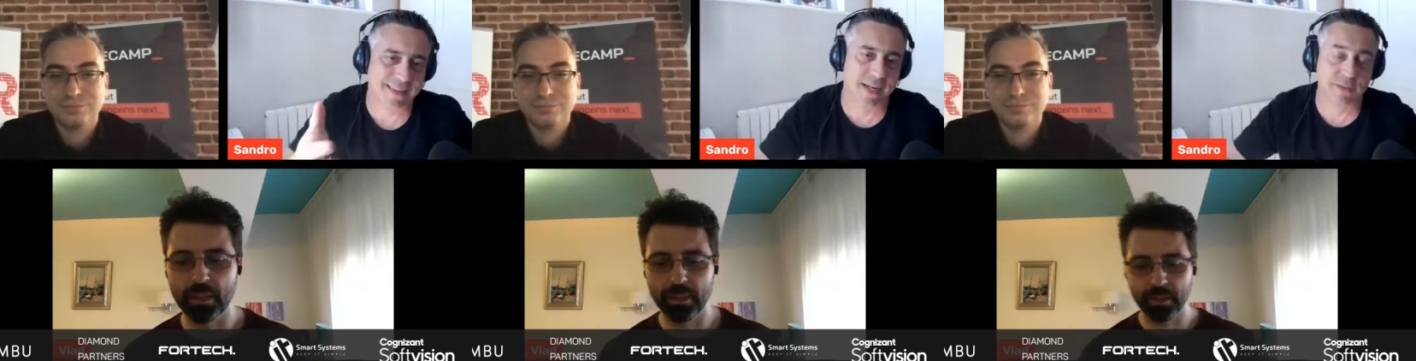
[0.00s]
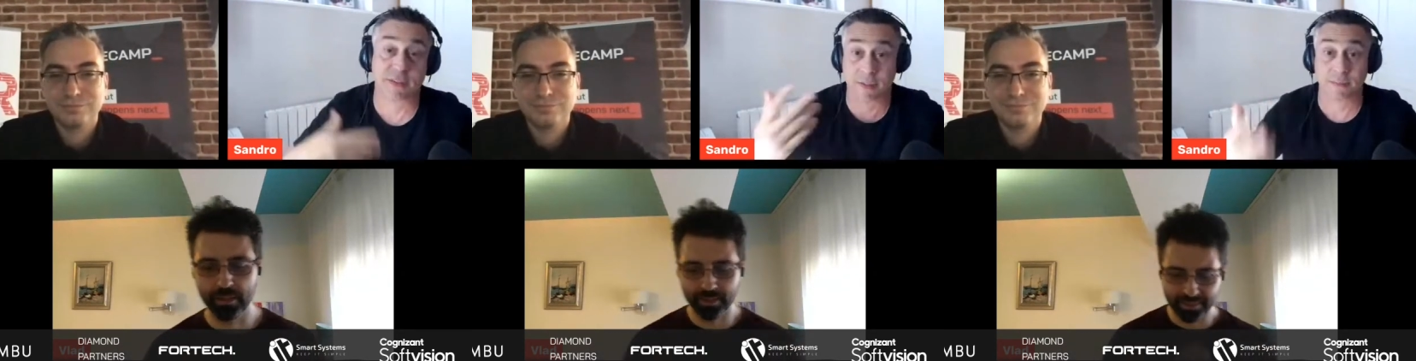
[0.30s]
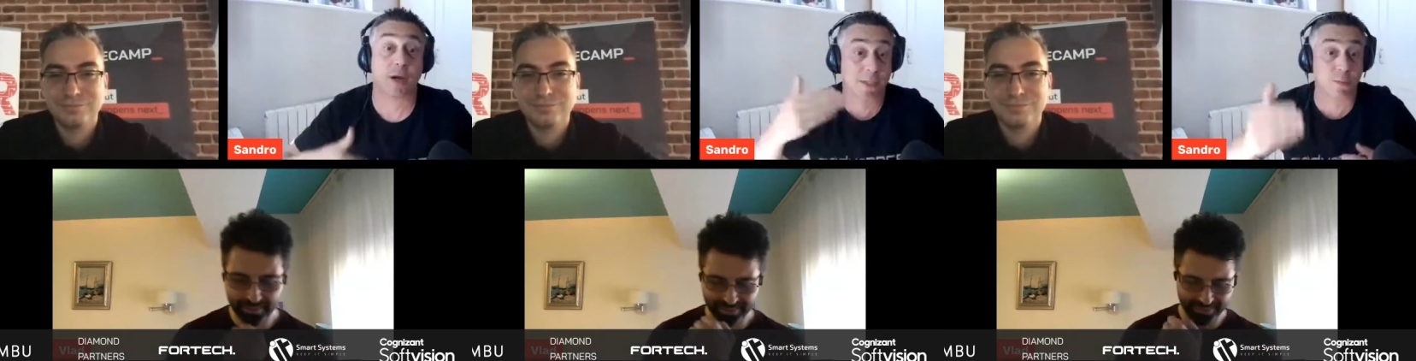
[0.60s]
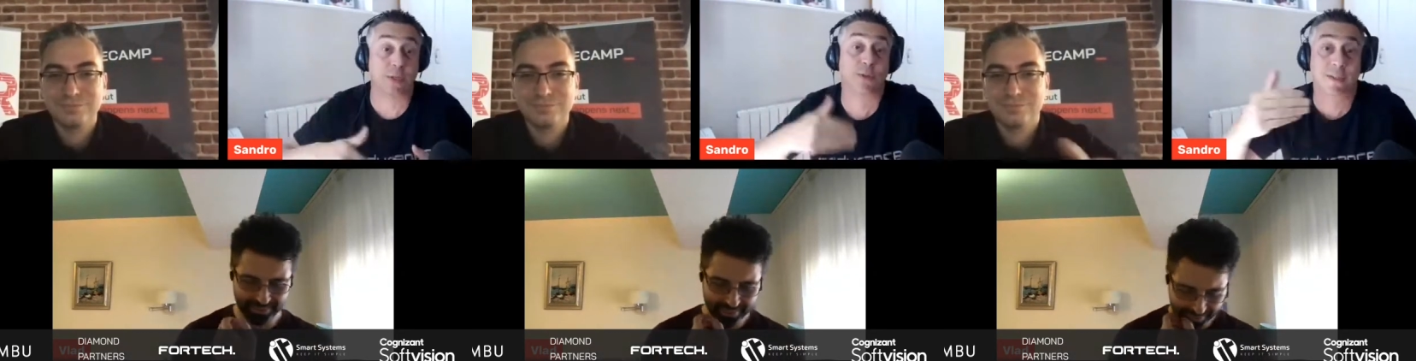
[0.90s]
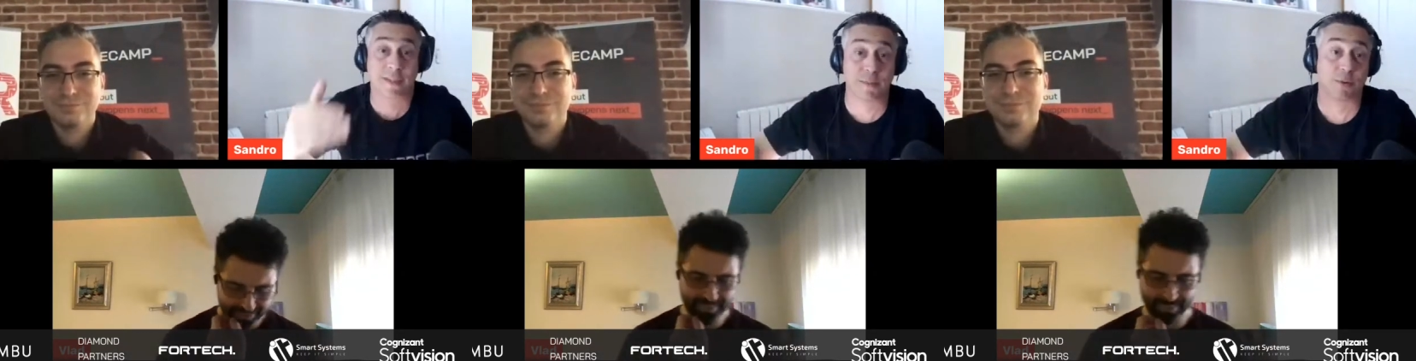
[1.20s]
Speaker 1: case, for example, now that we know
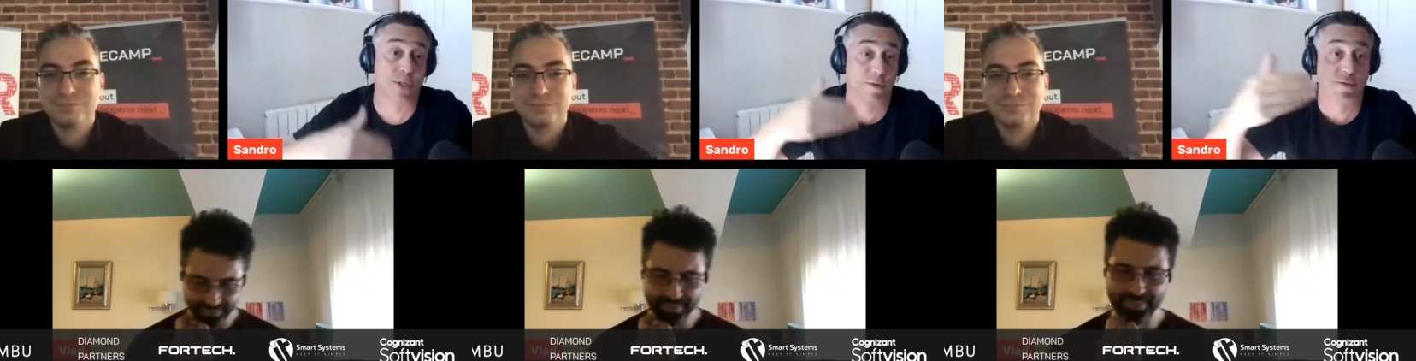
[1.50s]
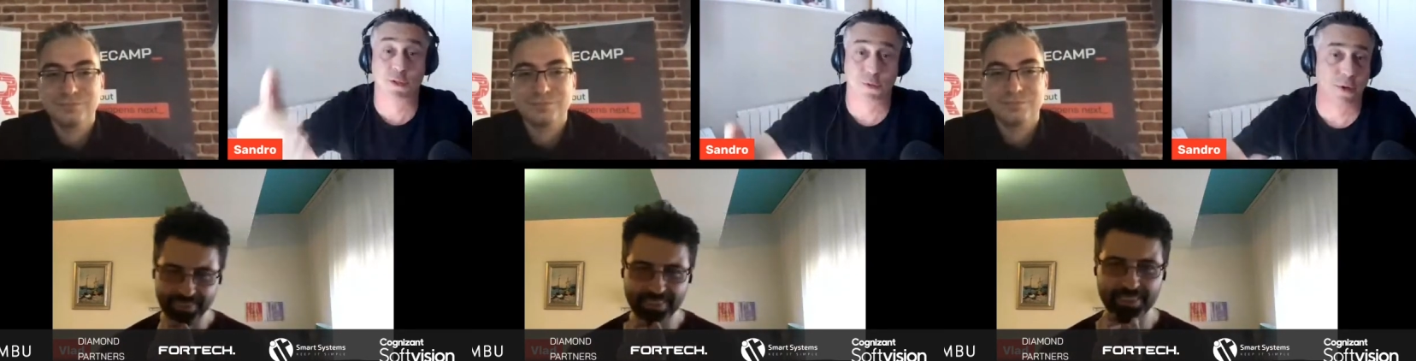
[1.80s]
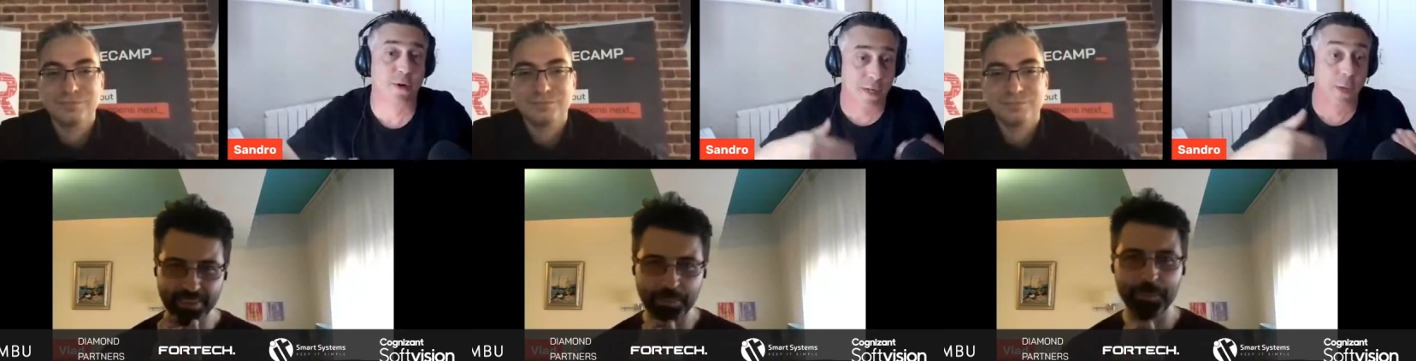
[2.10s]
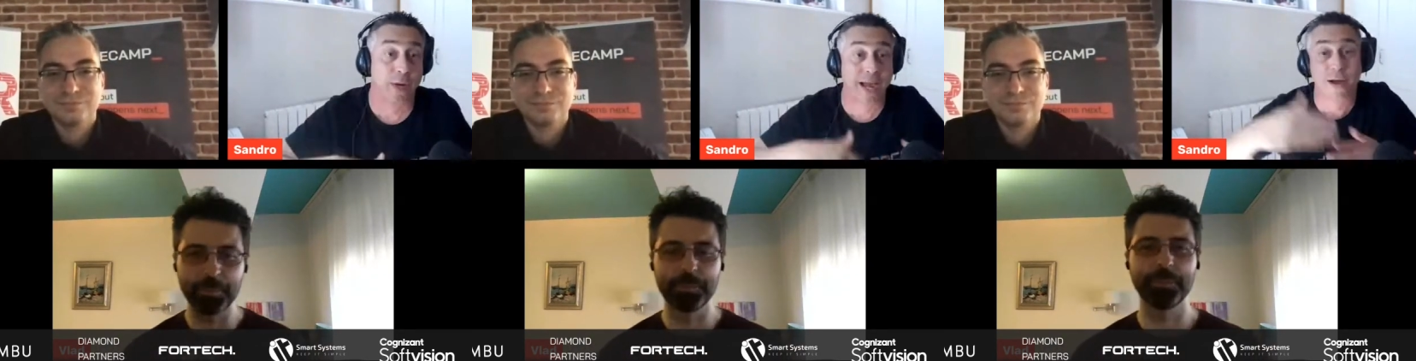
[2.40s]
the temperature for tomorrow, like we are